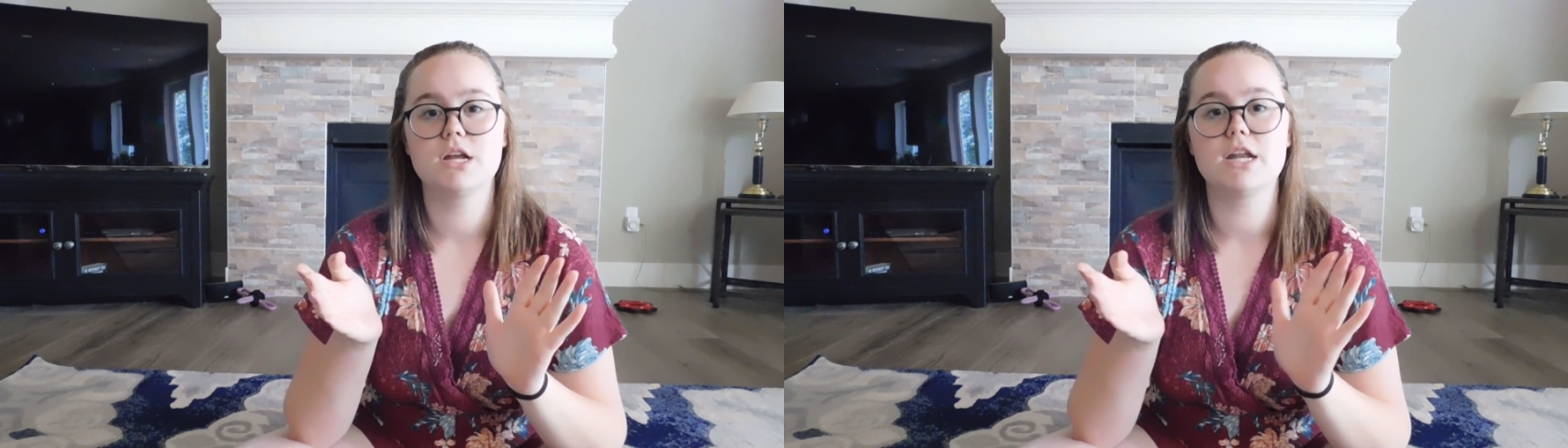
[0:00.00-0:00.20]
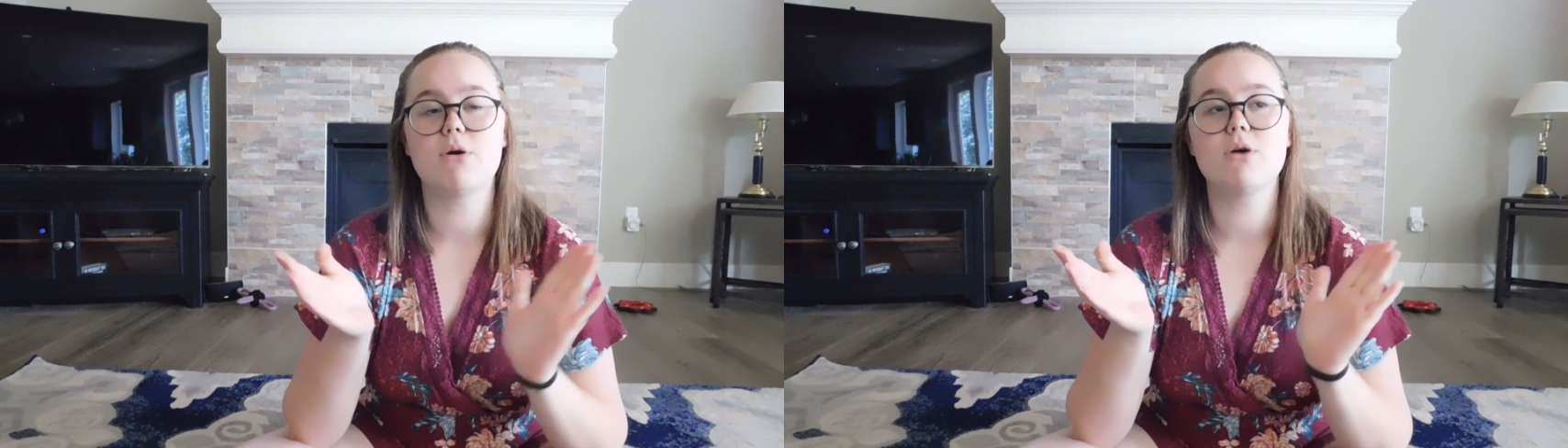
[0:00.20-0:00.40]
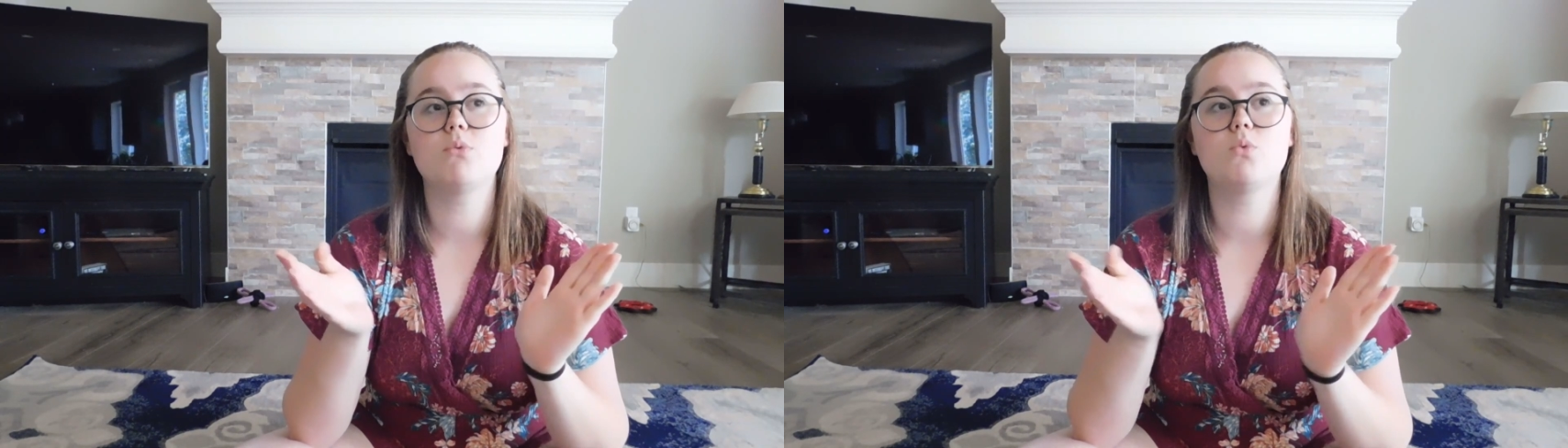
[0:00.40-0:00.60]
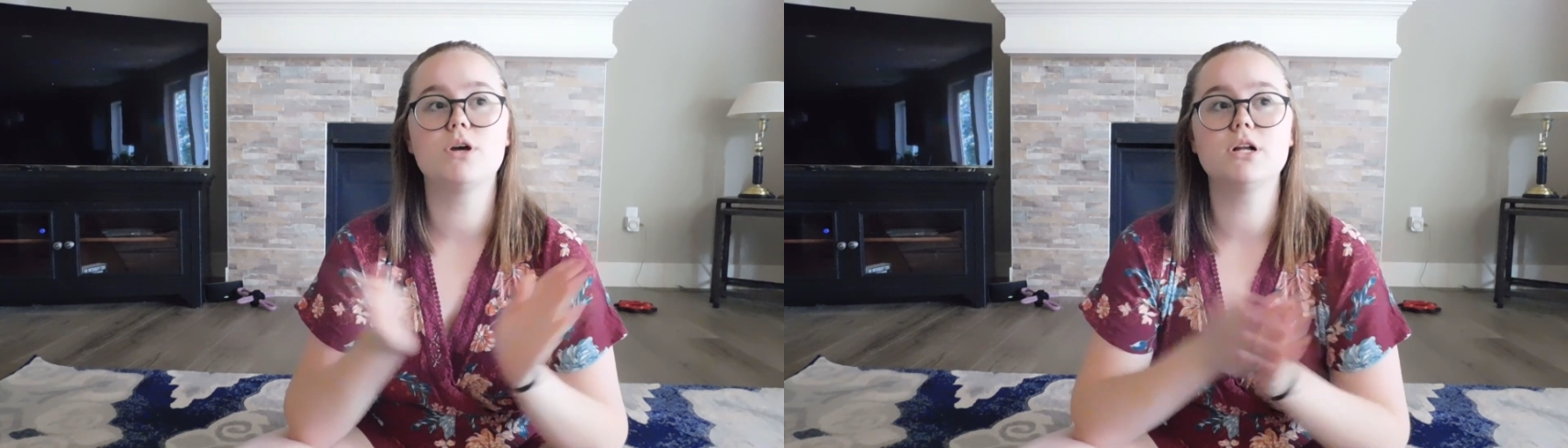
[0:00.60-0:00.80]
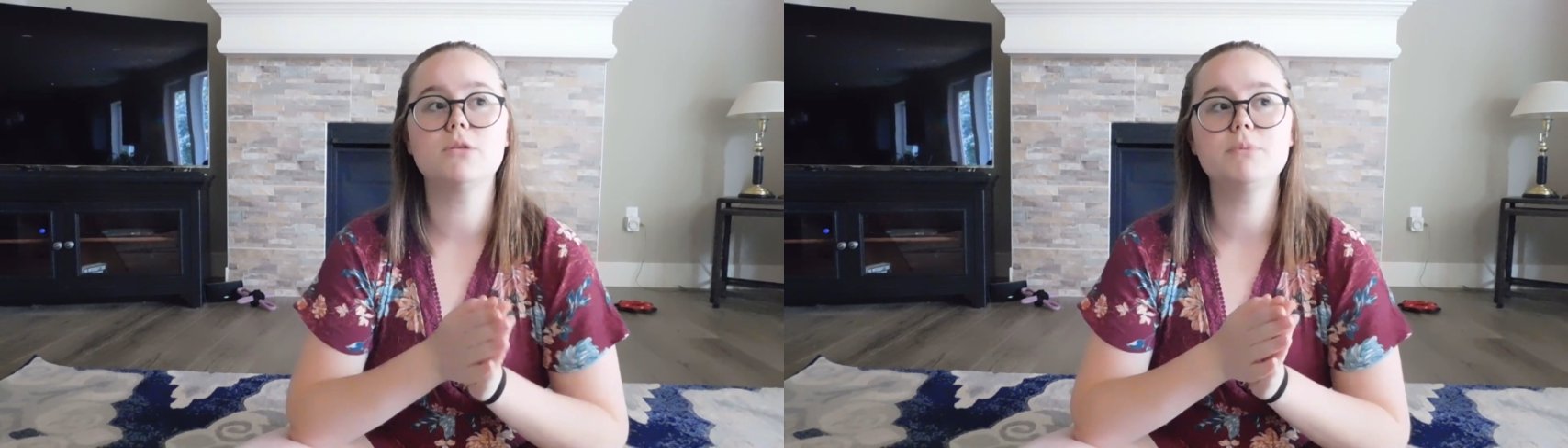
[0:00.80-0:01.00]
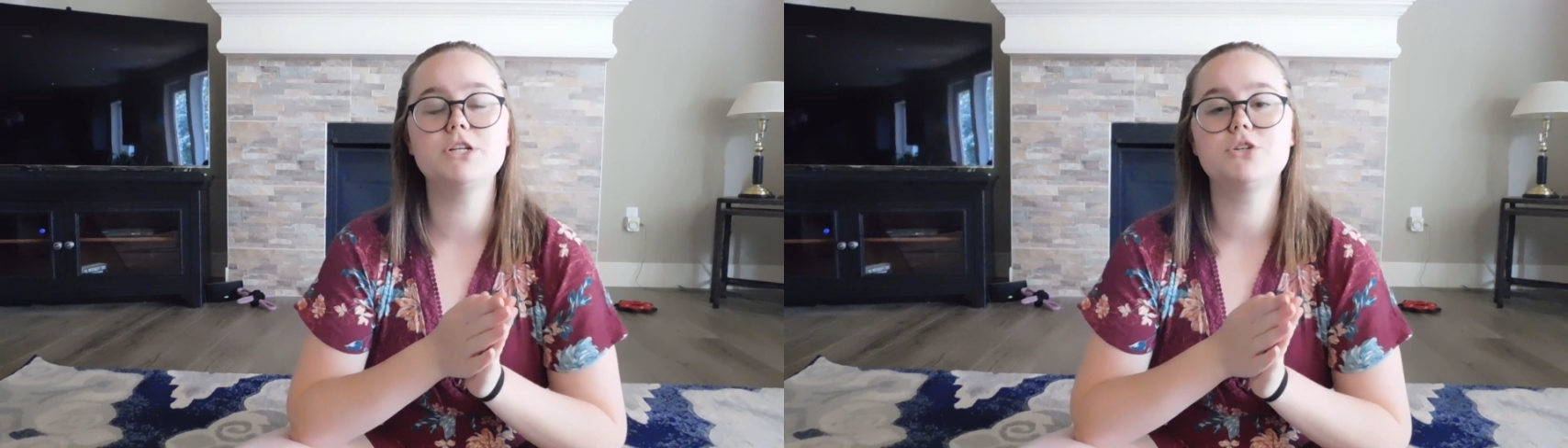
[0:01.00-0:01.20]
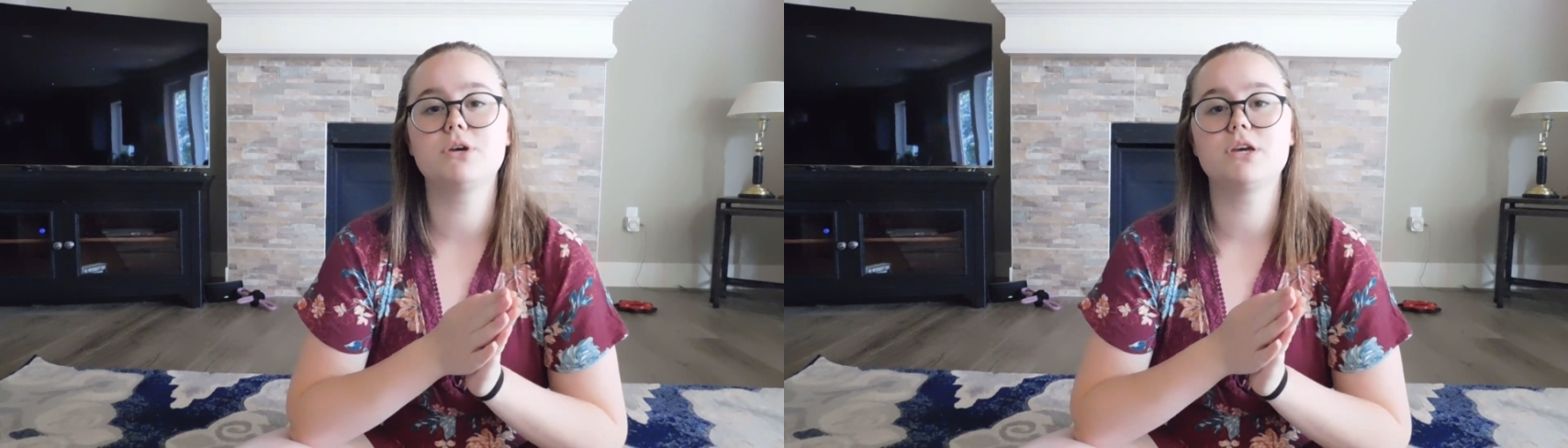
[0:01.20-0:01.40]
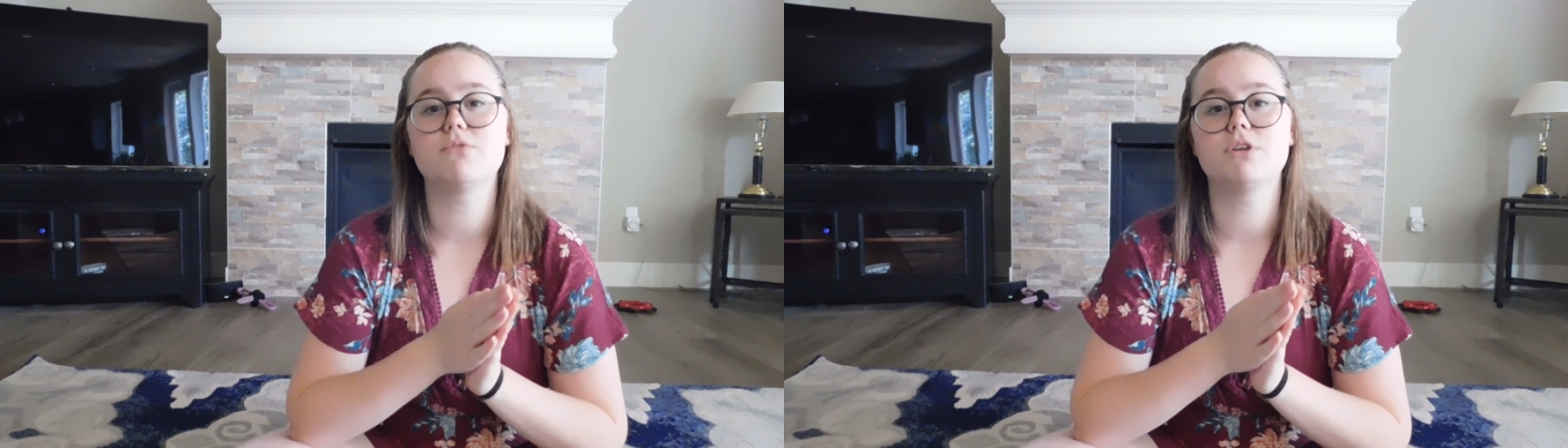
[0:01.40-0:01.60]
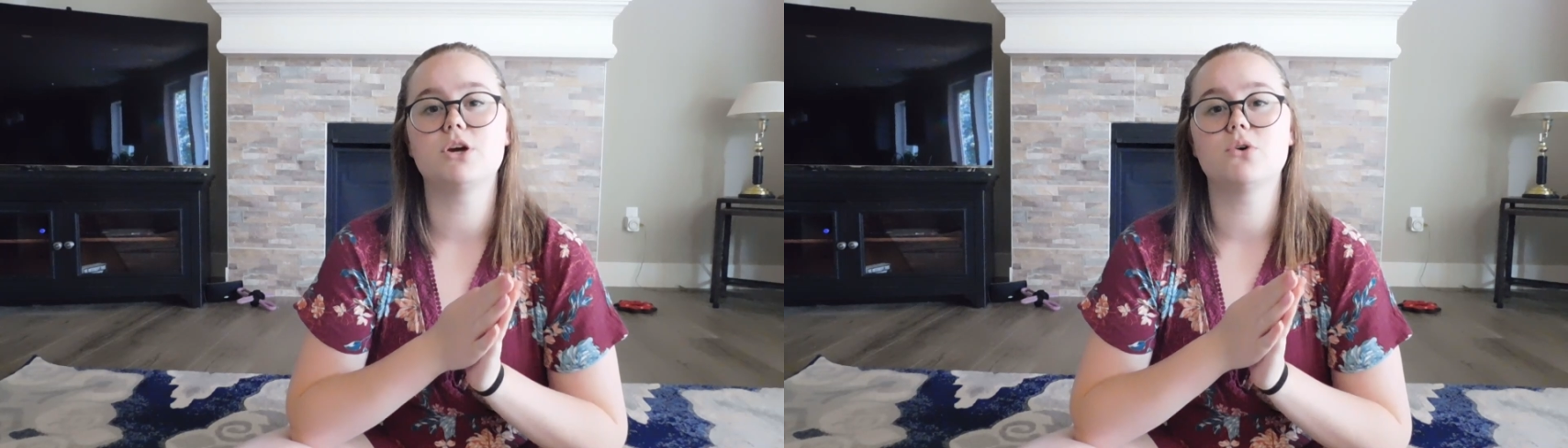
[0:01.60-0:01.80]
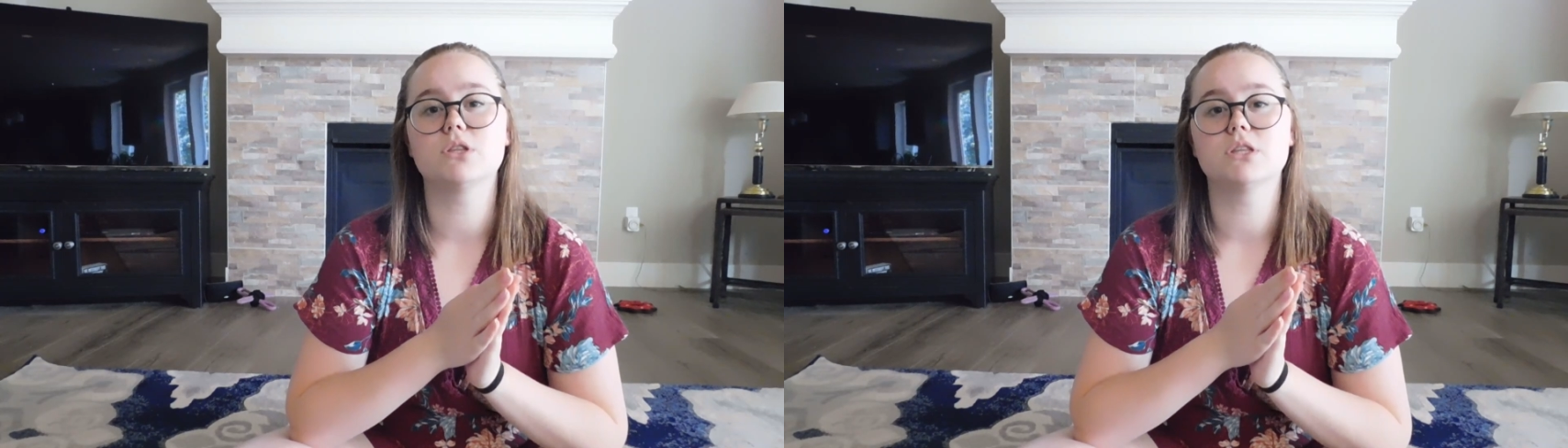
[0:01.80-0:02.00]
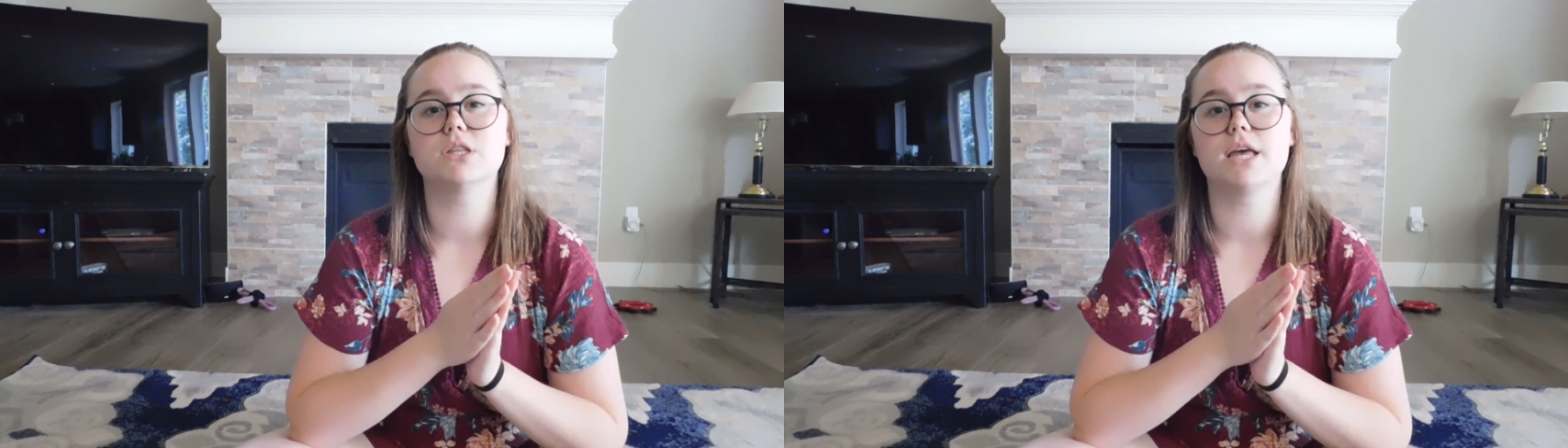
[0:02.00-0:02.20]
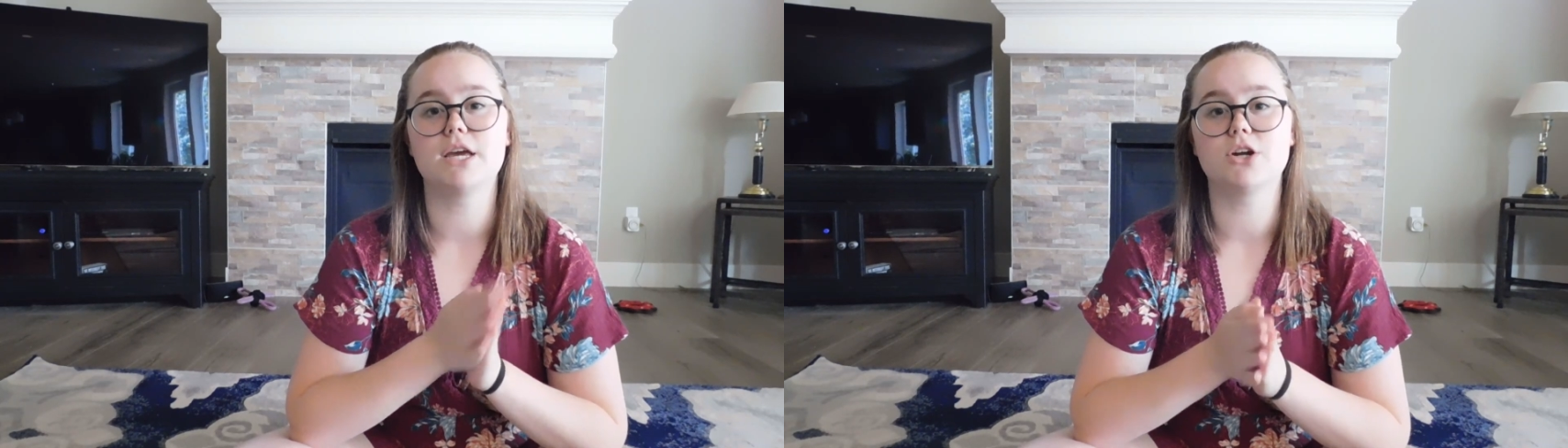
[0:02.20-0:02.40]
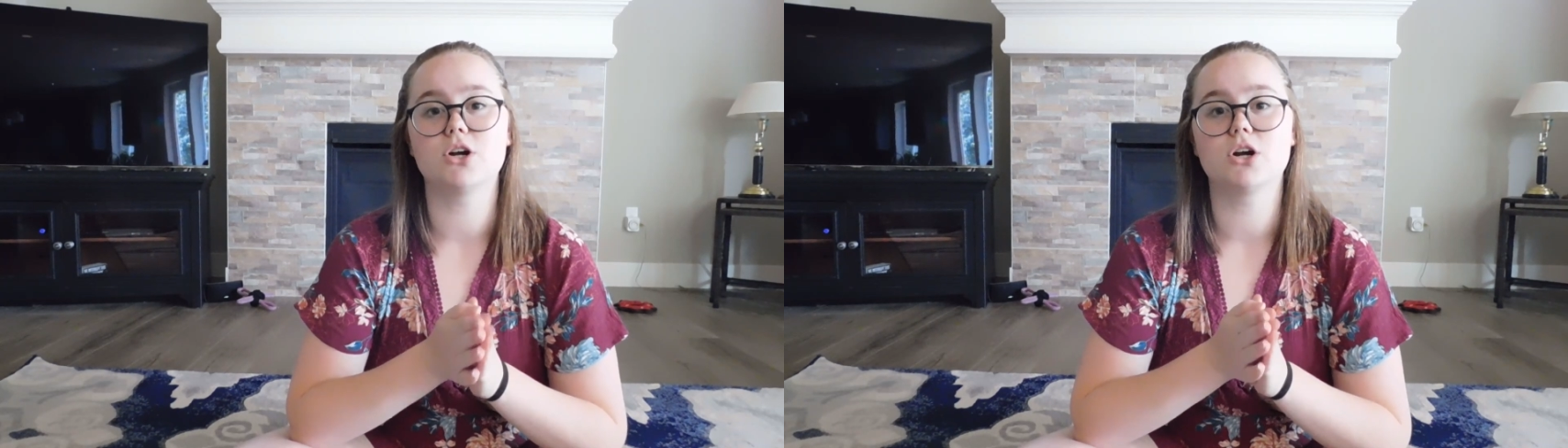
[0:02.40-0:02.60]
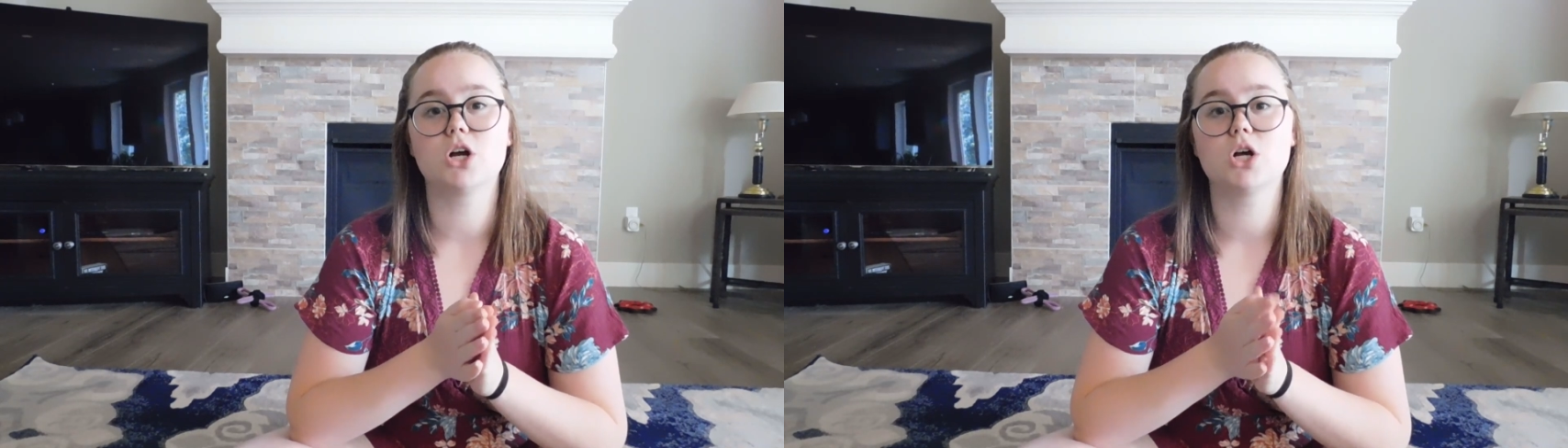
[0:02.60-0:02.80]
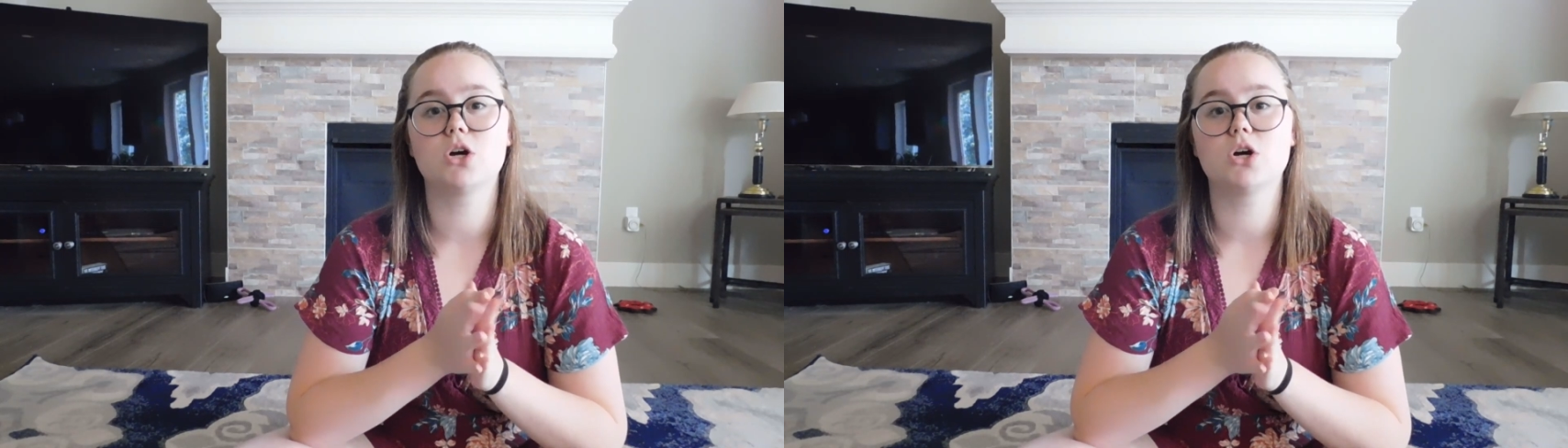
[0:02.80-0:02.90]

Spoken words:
Now I will be doing a video later,